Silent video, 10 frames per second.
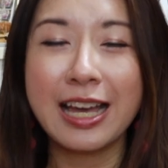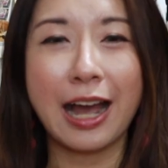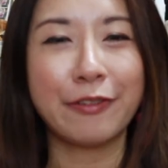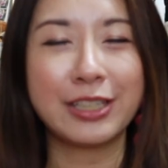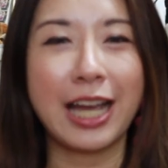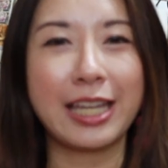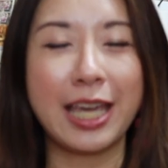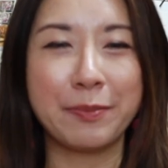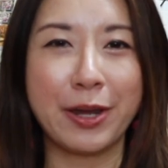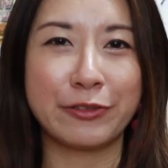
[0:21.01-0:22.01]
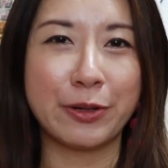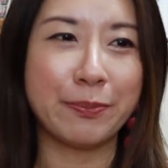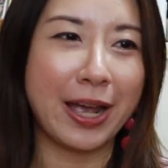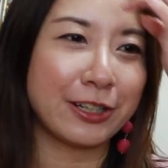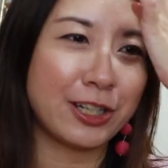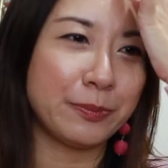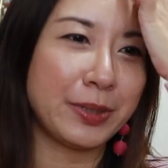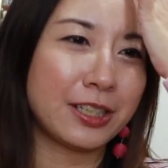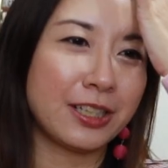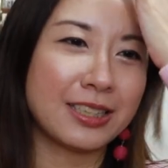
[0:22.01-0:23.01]
after I came back from Bangkok
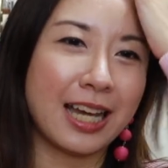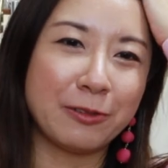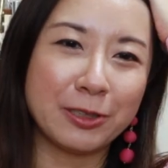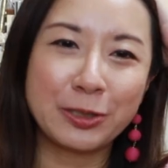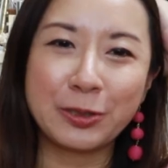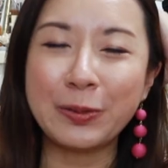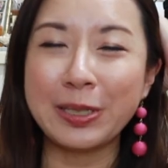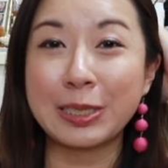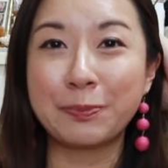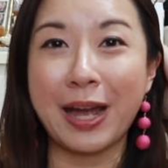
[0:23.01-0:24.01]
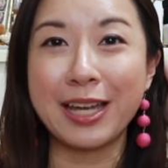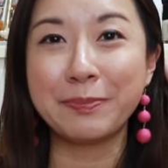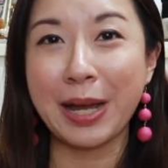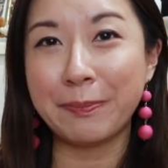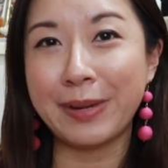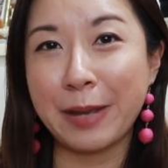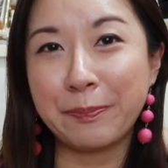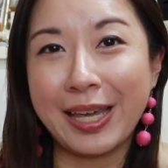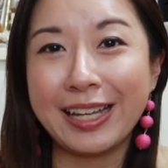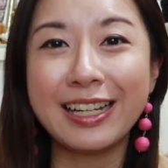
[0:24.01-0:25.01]
because I was so inspired by
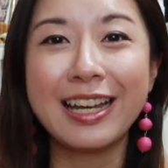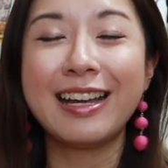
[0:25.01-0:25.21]
Blackpink.